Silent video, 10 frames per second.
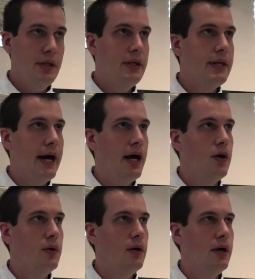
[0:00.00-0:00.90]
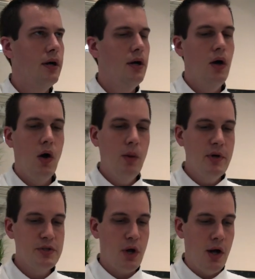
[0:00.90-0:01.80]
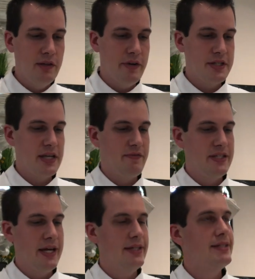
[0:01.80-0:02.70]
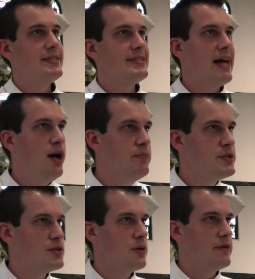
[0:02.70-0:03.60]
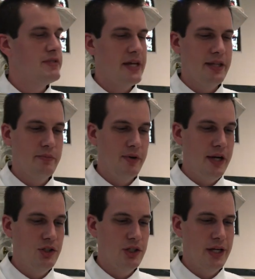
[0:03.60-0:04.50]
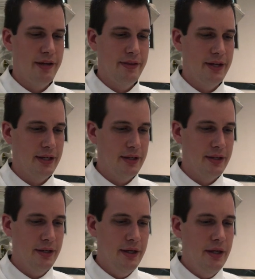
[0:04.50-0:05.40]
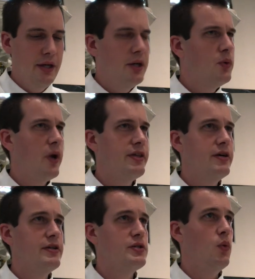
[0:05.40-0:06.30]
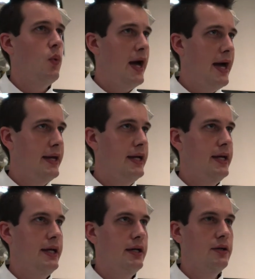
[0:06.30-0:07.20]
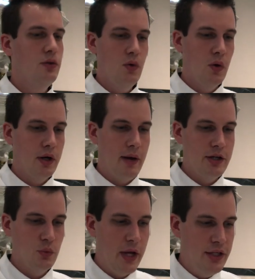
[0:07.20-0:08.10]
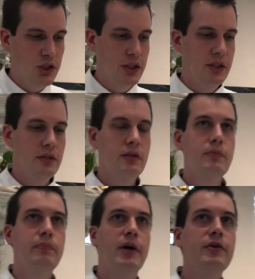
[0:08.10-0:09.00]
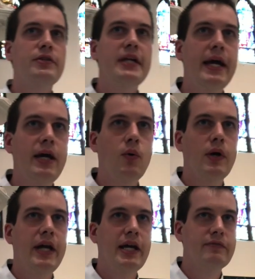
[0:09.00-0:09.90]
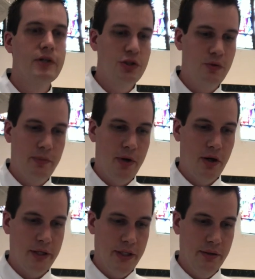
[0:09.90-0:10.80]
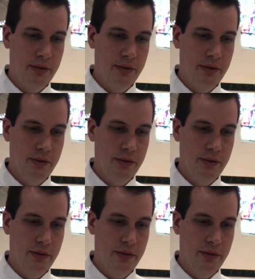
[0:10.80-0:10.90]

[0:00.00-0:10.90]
Now, almost all of us have attended some sort of celebration, I think, whether it is a wedding or a graduation, birthday or an anniversary party,